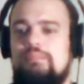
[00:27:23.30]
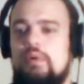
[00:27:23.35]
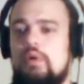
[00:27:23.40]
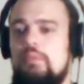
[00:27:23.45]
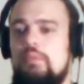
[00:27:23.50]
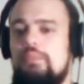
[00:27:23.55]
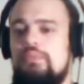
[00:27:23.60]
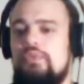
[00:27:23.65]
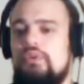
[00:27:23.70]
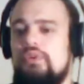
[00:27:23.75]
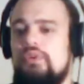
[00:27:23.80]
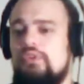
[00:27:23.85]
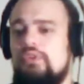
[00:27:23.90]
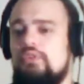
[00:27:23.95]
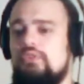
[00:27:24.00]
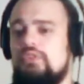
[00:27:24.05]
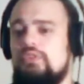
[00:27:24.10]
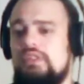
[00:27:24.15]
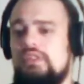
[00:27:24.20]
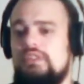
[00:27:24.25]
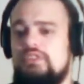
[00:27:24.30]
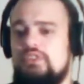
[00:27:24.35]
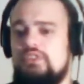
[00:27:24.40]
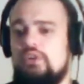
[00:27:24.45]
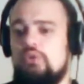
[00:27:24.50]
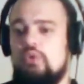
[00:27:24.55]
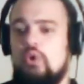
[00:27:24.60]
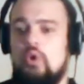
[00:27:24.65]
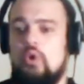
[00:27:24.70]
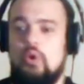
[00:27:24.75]
popes are usually
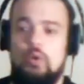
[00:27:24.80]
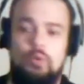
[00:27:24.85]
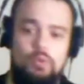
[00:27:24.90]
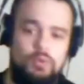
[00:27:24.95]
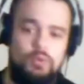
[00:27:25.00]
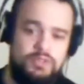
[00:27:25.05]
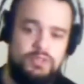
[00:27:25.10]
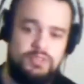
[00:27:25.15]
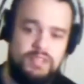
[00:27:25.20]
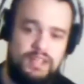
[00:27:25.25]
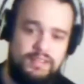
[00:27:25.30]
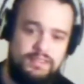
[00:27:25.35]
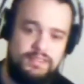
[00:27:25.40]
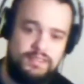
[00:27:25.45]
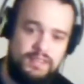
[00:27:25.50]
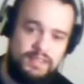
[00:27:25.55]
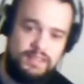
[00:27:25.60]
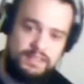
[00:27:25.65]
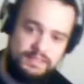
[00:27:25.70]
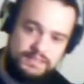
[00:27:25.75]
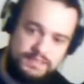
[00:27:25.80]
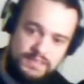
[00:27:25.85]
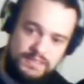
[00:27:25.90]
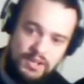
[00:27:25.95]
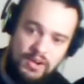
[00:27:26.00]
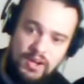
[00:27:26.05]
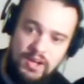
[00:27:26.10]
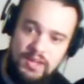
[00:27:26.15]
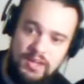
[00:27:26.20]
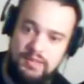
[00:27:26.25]
so old that they
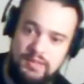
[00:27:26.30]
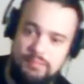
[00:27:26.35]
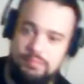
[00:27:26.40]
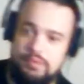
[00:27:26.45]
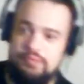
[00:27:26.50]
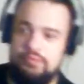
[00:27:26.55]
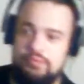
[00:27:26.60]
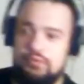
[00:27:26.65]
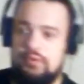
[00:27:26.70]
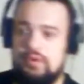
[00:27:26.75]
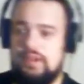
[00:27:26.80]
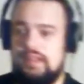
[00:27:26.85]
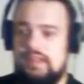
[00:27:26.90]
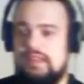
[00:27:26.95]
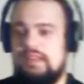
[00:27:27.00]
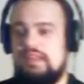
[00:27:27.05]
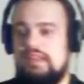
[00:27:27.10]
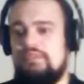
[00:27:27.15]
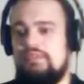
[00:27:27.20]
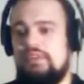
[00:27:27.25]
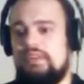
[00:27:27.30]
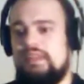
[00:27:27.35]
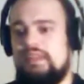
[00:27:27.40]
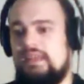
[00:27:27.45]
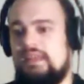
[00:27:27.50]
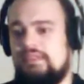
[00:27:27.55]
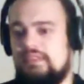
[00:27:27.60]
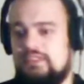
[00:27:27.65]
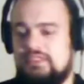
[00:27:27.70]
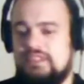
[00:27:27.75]
die before they even get
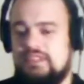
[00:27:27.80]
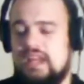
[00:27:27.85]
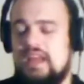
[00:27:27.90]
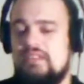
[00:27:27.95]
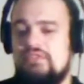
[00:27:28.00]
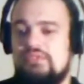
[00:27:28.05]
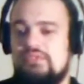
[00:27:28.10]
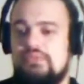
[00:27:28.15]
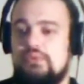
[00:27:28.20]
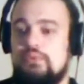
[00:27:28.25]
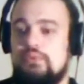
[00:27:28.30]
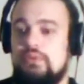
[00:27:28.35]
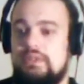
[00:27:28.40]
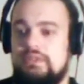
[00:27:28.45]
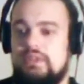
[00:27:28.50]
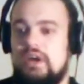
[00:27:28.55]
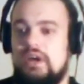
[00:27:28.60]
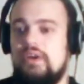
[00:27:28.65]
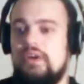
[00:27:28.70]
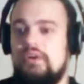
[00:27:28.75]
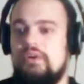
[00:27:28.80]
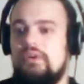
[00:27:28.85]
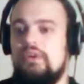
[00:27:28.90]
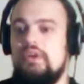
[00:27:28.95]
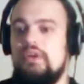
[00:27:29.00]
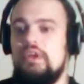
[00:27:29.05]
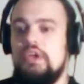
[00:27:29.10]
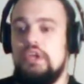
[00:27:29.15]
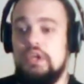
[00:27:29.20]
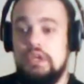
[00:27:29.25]
the chance to retire.
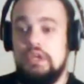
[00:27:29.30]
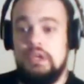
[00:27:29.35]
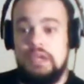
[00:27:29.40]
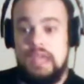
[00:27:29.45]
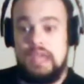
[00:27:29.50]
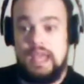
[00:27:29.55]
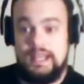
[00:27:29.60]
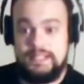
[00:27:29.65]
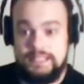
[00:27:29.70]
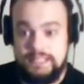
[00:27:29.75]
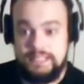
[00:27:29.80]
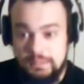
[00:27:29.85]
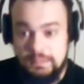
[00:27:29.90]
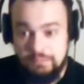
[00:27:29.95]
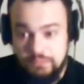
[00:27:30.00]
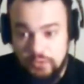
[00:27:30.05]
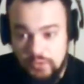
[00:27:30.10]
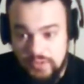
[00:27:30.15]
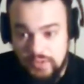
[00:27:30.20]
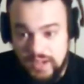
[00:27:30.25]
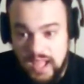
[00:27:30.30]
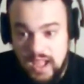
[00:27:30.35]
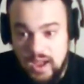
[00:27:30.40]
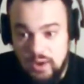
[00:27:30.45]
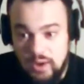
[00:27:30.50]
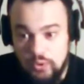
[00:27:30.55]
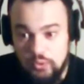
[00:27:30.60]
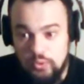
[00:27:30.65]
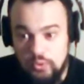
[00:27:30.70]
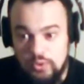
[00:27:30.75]
Except for
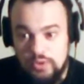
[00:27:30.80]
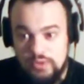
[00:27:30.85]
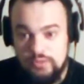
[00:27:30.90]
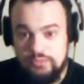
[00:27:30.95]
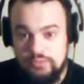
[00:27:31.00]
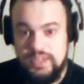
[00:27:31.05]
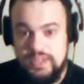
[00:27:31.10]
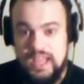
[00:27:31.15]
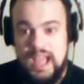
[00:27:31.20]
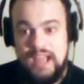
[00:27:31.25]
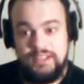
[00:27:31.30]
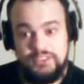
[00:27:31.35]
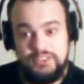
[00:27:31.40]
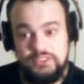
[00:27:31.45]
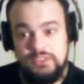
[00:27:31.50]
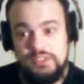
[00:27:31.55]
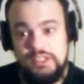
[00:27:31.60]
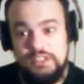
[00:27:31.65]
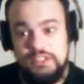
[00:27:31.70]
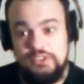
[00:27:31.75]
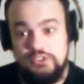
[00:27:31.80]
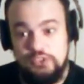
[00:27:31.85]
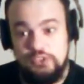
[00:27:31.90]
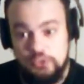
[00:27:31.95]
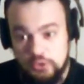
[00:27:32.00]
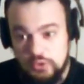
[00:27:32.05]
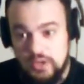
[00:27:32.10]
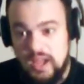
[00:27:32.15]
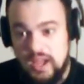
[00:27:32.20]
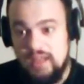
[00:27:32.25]
now, we actually do
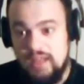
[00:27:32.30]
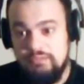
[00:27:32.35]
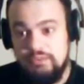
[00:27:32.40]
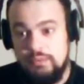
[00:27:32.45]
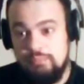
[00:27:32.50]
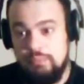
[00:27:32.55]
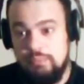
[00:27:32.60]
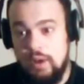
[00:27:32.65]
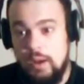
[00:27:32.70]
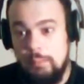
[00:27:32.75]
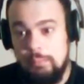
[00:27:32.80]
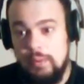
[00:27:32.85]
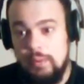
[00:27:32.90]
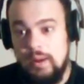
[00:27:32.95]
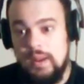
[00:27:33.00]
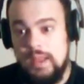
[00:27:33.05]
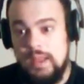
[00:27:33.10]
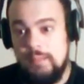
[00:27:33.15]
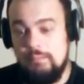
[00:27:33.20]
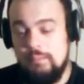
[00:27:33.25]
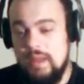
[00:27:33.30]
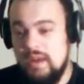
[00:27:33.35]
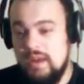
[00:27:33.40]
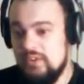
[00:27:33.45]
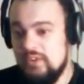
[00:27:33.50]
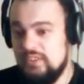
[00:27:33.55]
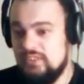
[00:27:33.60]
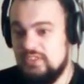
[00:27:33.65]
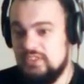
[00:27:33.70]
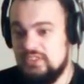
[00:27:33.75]
have a Papa
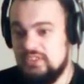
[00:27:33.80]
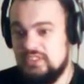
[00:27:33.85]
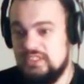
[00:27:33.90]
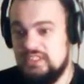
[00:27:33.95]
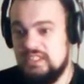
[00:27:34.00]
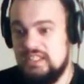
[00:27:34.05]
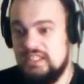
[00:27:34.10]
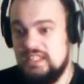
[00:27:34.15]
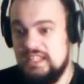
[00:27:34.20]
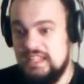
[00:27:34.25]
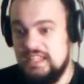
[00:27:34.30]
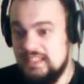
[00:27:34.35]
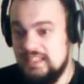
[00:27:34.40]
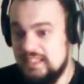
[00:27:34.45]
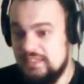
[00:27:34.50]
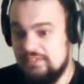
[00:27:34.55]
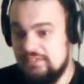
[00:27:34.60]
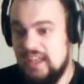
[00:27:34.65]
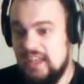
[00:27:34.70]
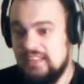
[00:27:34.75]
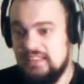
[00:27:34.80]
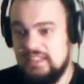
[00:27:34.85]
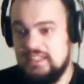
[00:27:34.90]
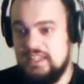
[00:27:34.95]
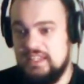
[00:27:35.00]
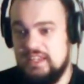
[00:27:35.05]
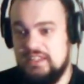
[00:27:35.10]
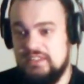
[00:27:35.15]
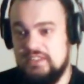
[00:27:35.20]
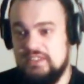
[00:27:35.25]
Emeritus in the
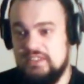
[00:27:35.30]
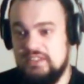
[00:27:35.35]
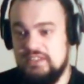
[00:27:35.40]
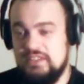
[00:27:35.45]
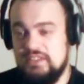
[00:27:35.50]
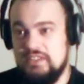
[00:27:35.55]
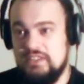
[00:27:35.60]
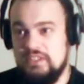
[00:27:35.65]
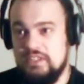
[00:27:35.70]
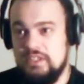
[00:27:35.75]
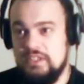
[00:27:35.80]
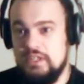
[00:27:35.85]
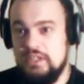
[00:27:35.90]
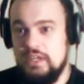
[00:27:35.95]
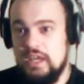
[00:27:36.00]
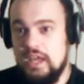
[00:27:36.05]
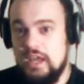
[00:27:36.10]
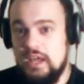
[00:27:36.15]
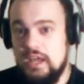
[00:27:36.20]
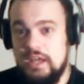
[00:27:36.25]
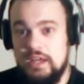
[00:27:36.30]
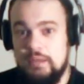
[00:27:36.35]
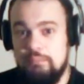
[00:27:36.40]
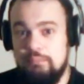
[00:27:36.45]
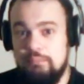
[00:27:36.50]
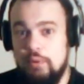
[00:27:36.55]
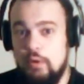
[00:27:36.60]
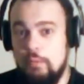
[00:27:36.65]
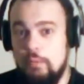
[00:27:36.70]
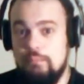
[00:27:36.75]
Vatican.
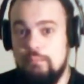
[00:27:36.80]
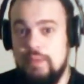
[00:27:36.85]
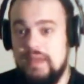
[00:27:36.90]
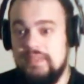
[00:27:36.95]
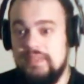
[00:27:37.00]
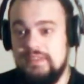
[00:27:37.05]
Pope Benedict.